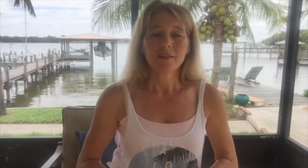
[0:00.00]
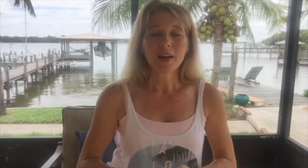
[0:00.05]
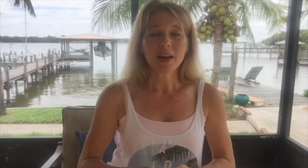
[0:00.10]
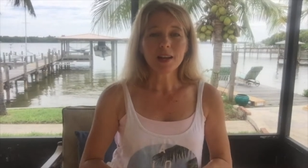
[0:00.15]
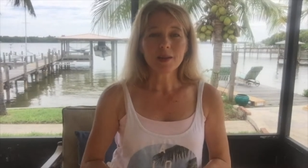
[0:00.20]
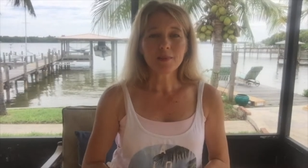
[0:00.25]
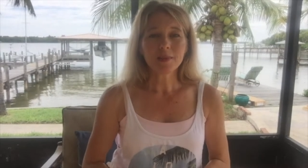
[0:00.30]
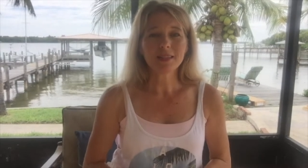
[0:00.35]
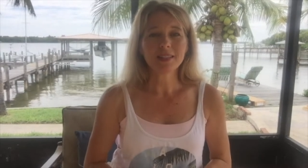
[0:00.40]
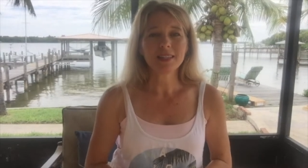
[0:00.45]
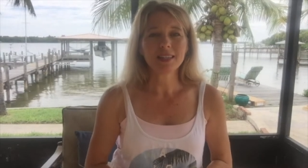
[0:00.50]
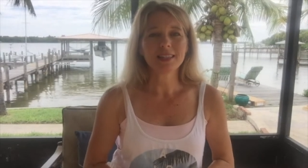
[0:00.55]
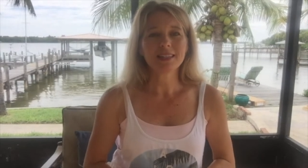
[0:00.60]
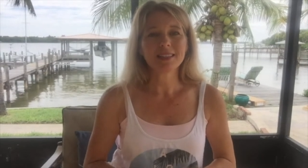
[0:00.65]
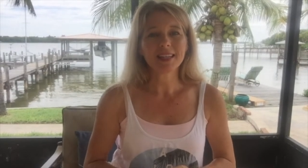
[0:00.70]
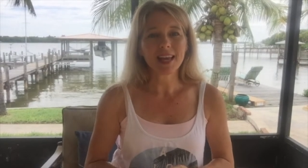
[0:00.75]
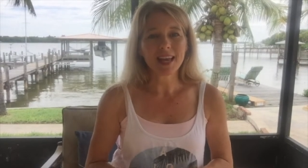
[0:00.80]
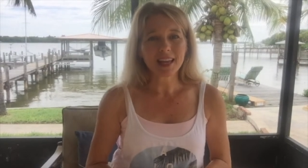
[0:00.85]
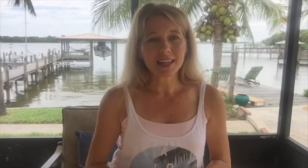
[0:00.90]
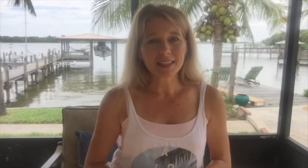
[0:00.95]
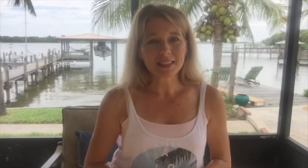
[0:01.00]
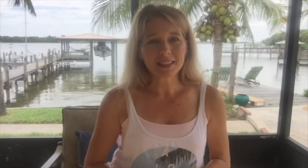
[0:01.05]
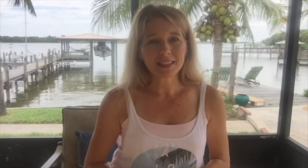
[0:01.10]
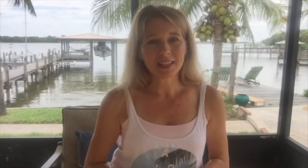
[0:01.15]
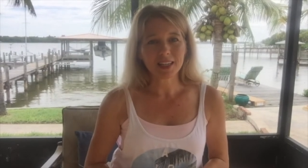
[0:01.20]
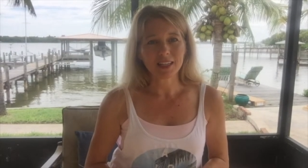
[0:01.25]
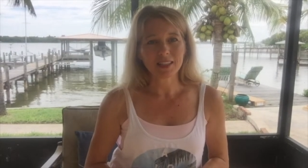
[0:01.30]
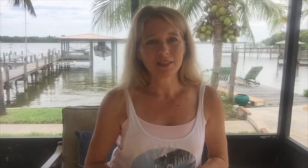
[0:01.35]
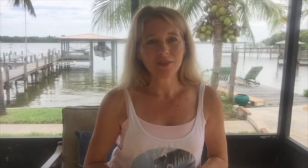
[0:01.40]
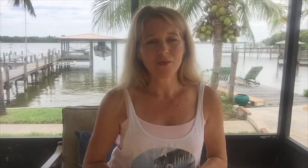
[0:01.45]
vitamin D is
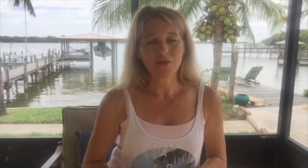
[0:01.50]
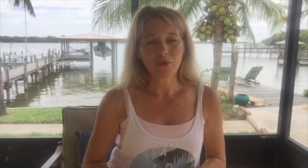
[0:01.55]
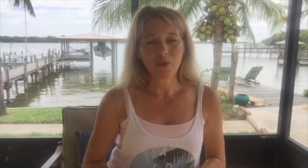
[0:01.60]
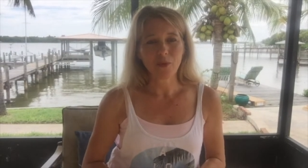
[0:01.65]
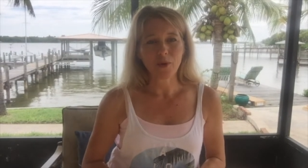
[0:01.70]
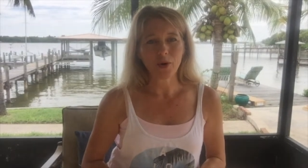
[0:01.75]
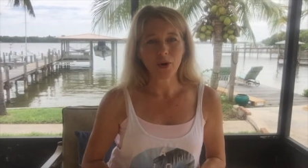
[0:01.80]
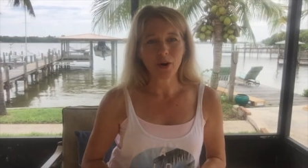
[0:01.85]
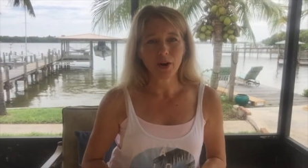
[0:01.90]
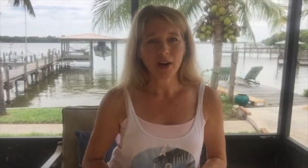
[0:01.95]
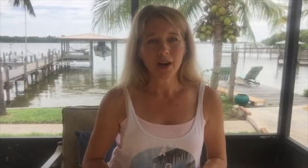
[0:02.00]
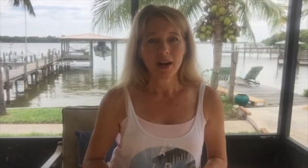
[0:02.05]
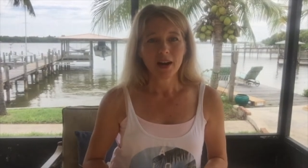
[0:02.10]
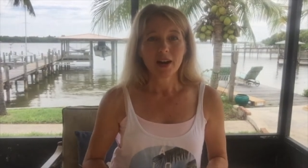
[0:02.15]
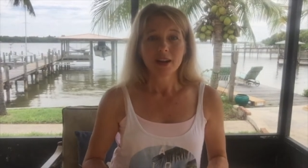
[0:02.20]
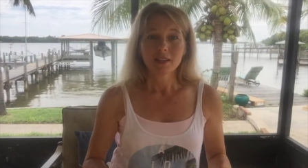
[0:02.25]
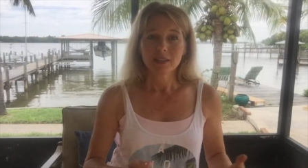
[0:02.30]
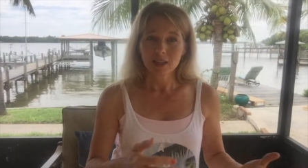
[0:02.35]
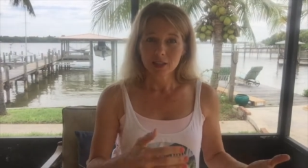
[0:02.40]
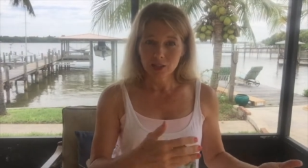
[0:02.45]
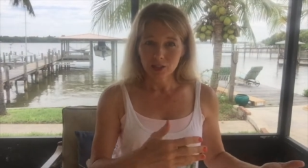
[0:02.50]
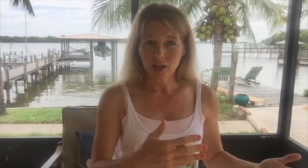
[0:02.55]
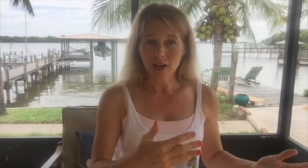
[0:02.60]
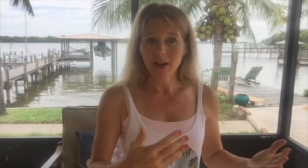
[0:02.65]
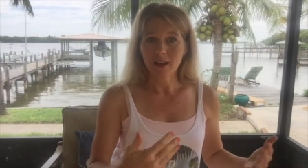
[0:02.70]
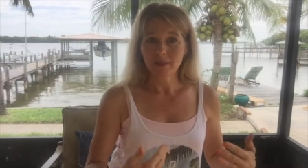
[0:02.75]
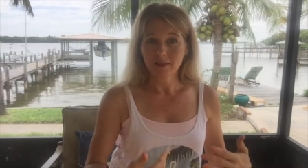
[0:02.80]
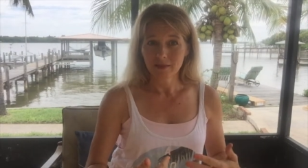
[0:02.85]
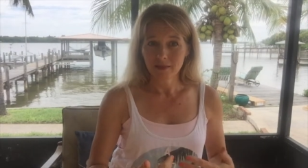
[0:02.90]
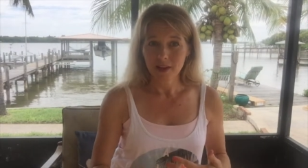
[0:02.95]
excellent for sunshine.